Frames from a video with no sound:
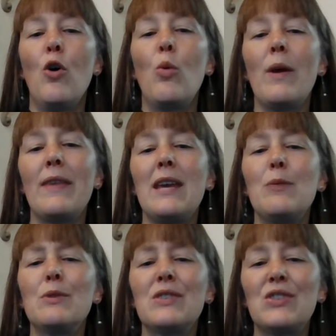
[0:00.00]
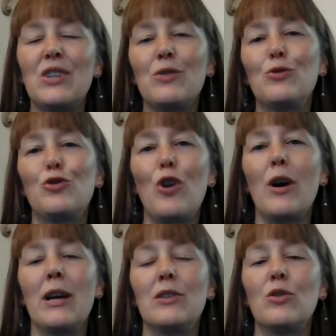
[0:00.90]
or whether he was still
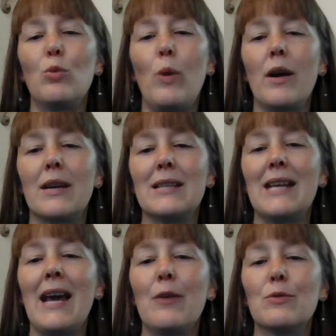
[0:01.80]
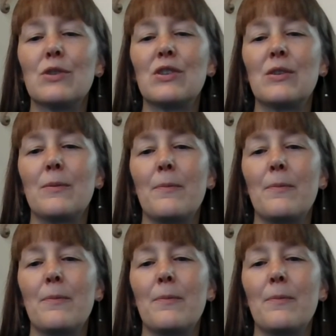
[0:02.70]
trying to work it out.